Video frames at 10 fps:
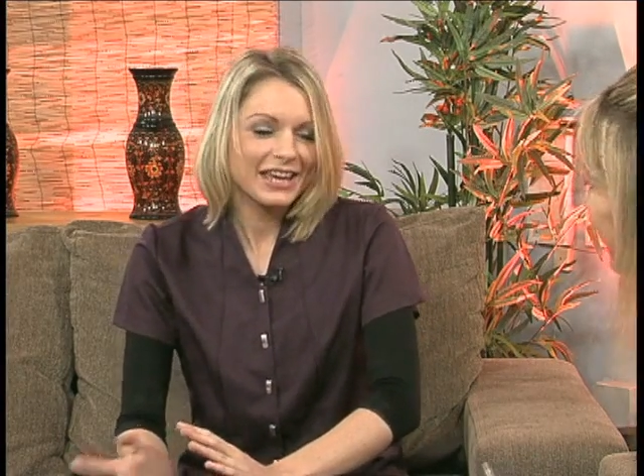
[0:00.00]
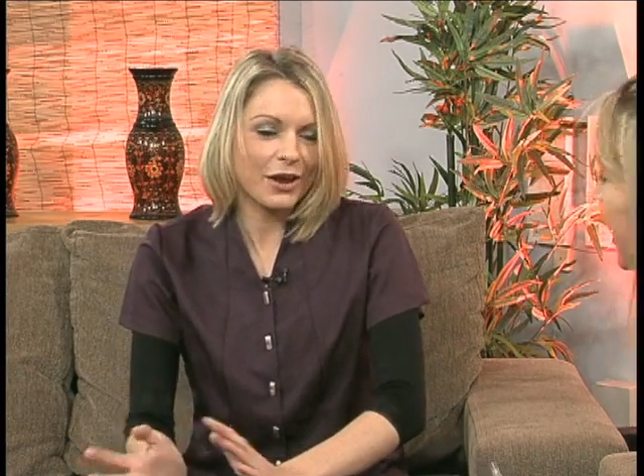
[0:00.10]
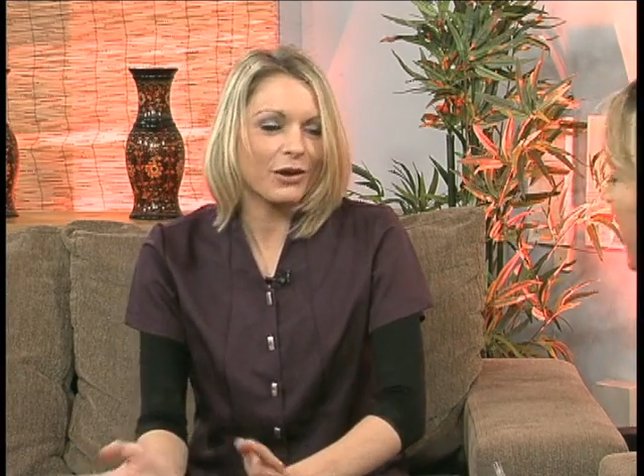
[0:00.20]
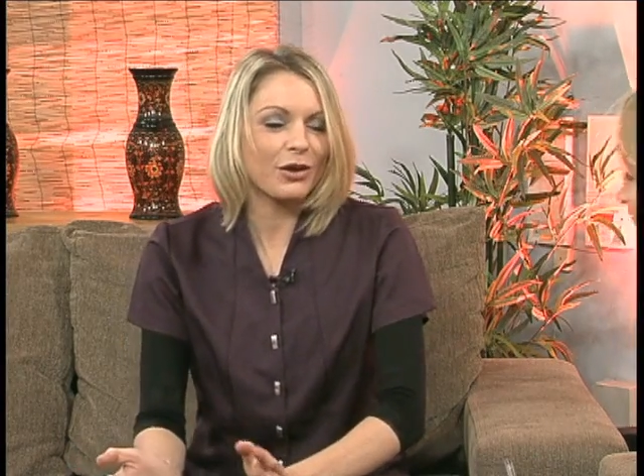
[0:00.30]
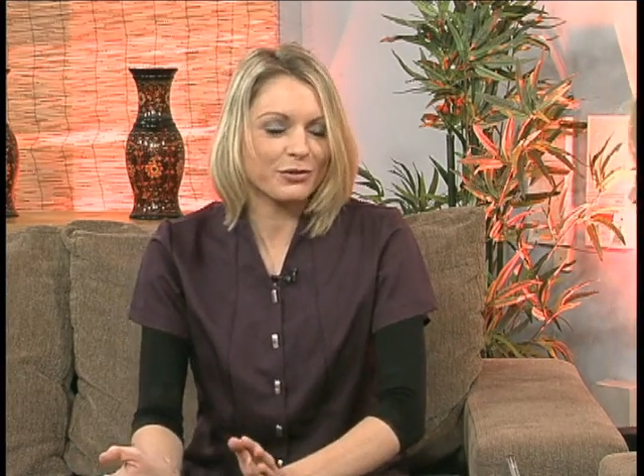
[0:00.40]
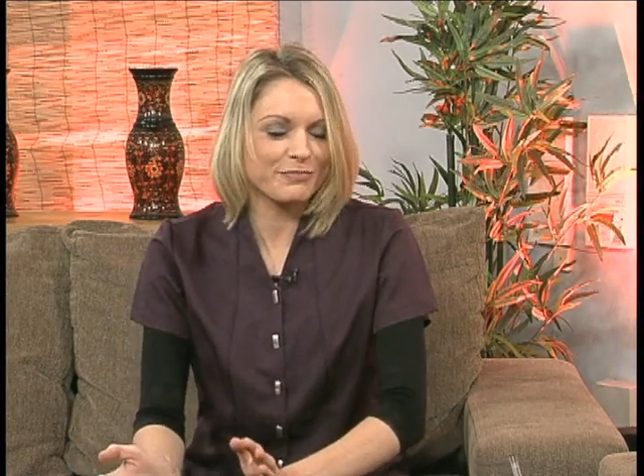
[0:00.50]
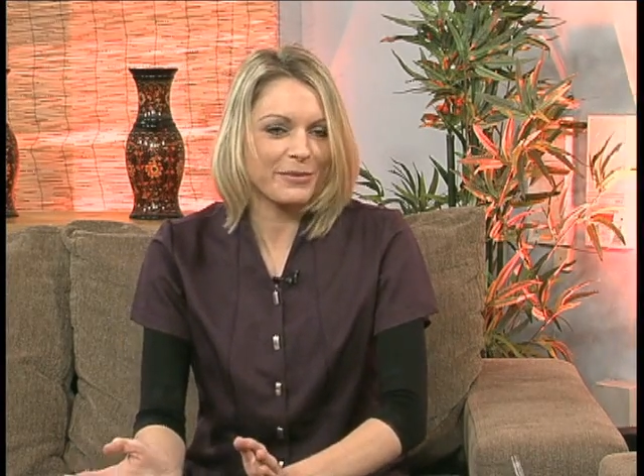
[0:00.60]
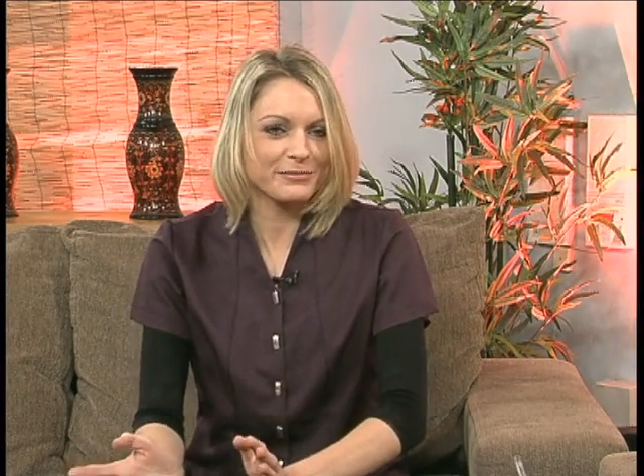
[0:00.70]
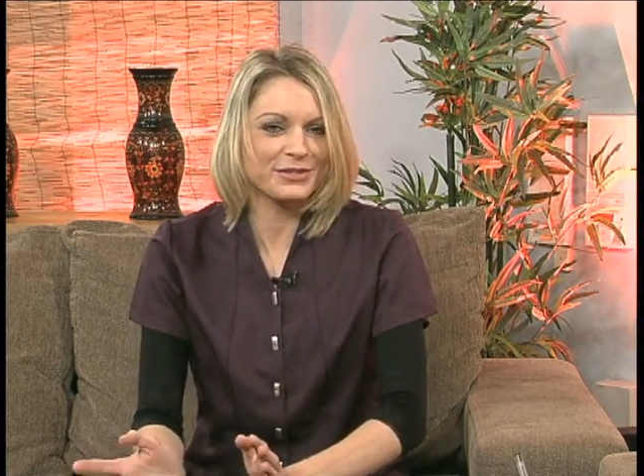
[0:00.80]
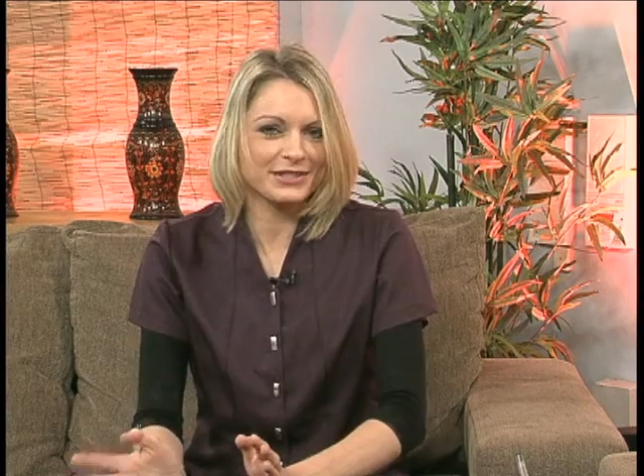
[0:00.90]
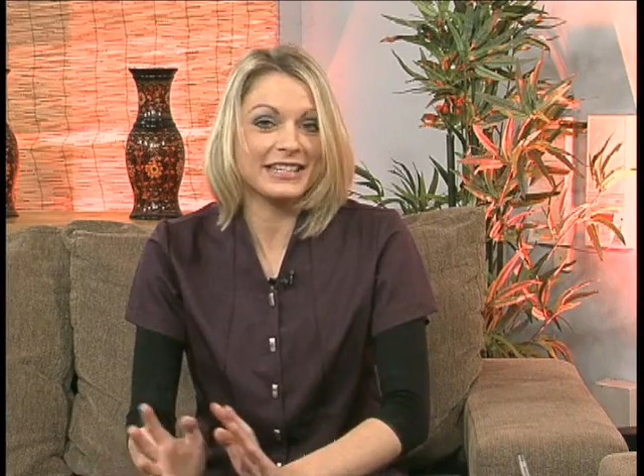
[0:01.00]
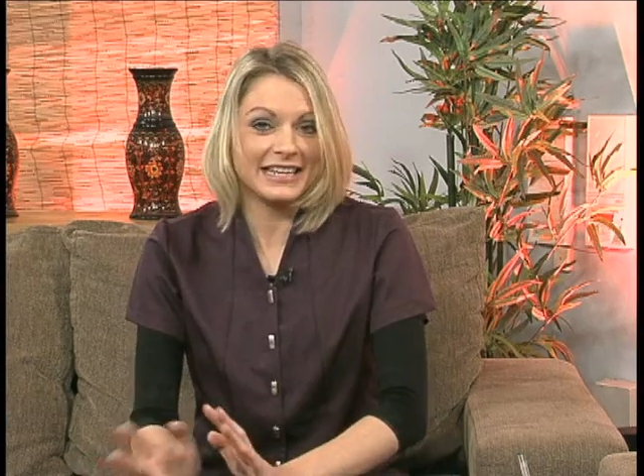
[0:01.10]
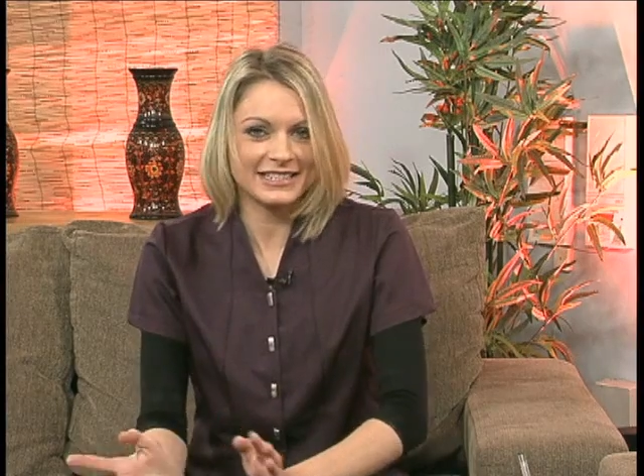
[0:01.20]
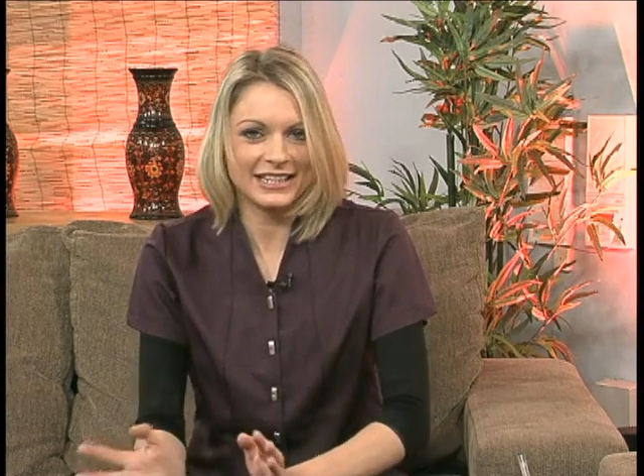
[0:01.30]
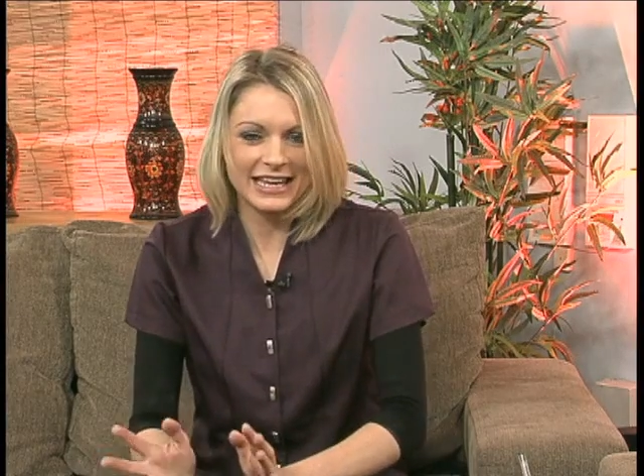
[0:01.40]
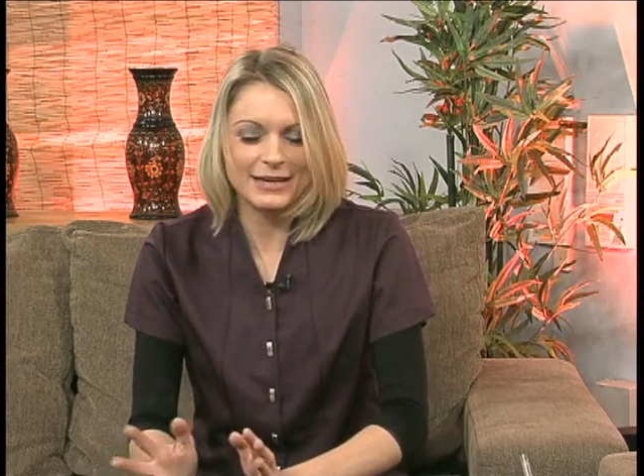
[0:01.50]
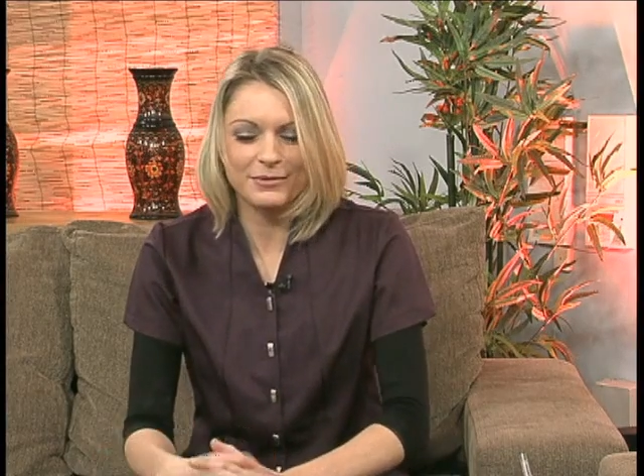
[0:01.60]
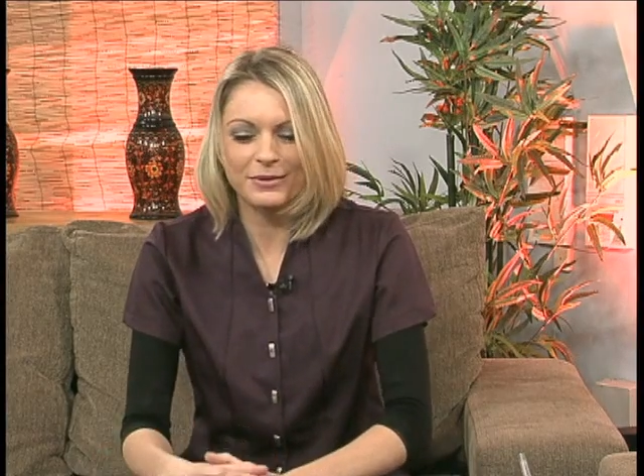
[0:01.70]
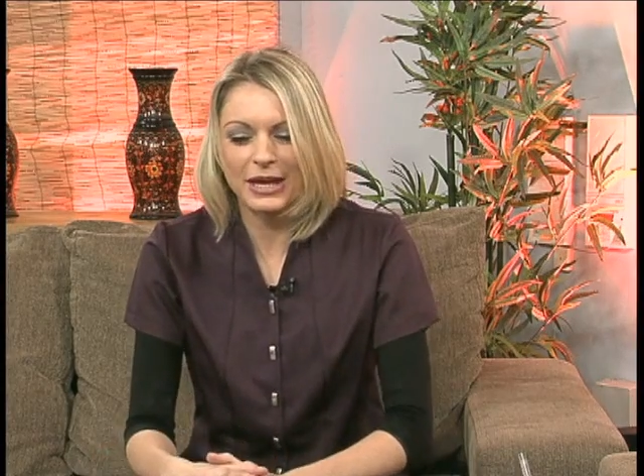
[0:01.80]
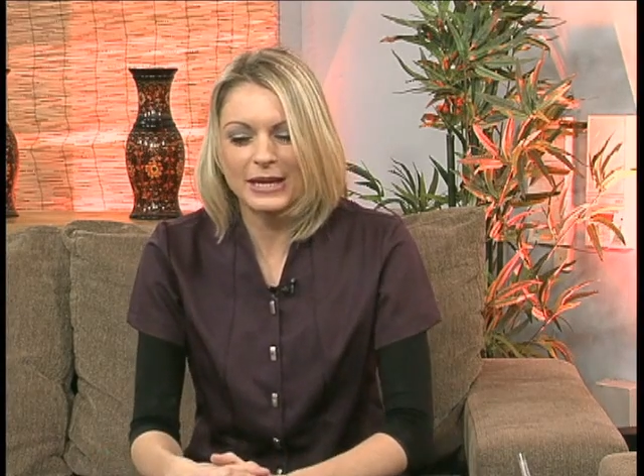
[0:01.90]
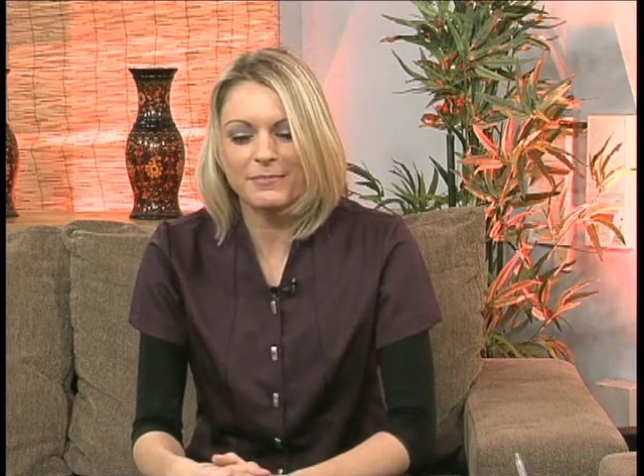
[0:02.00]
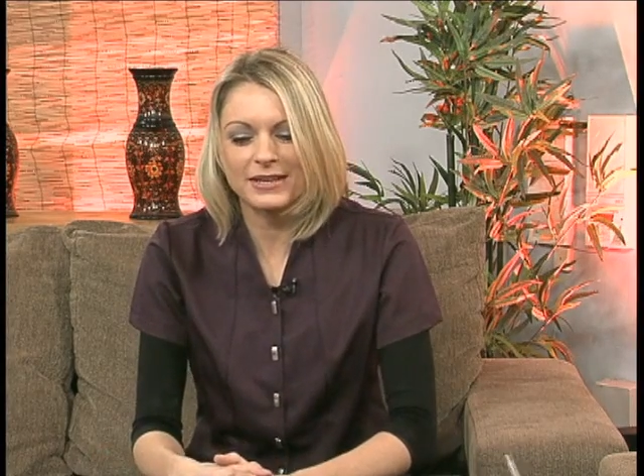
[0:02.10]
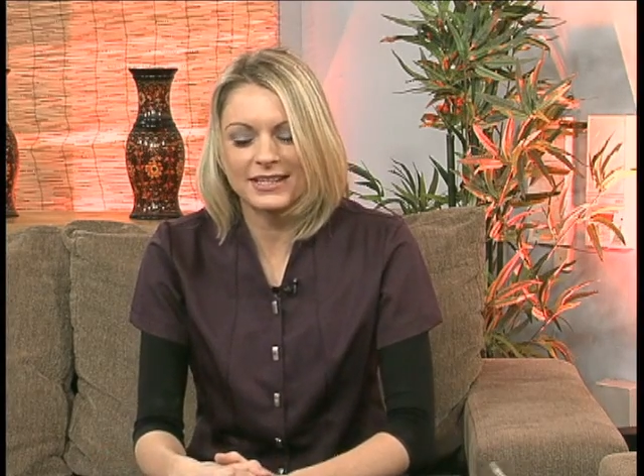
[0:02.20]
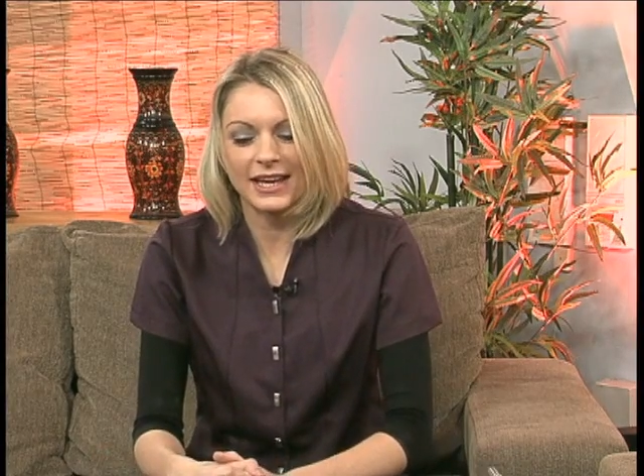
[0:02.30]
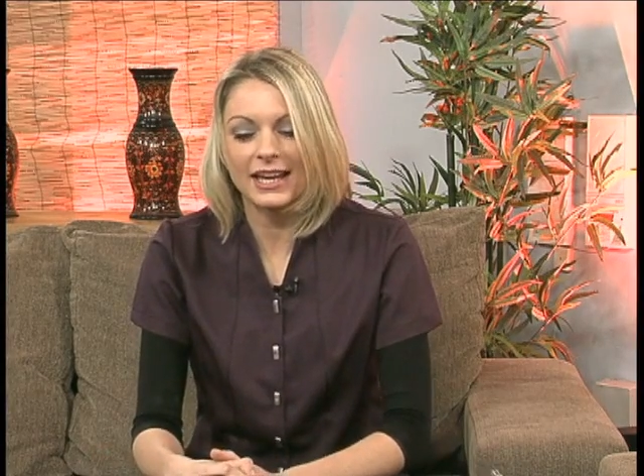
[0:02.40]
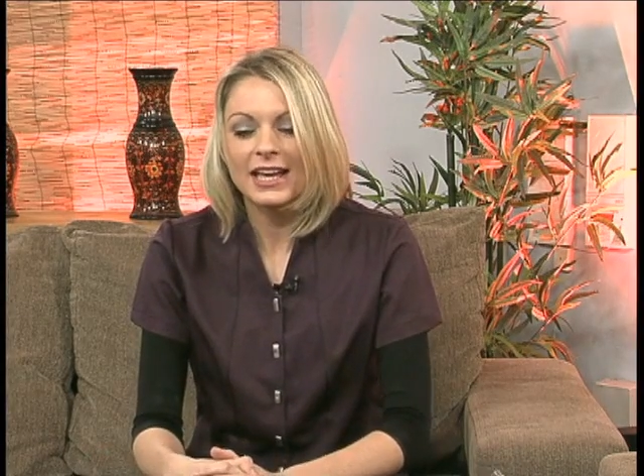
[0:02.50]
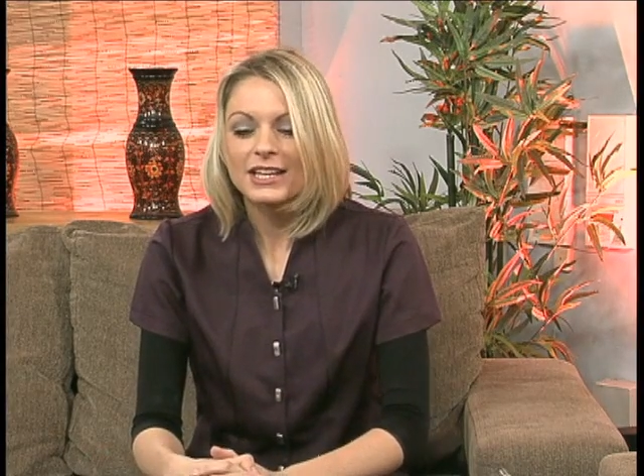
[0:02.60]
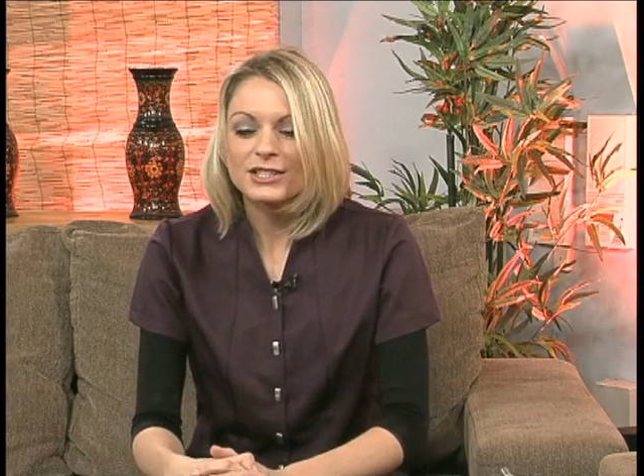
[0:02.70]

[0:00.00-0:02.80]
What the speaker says: you know, a lot of mums need to keep busy.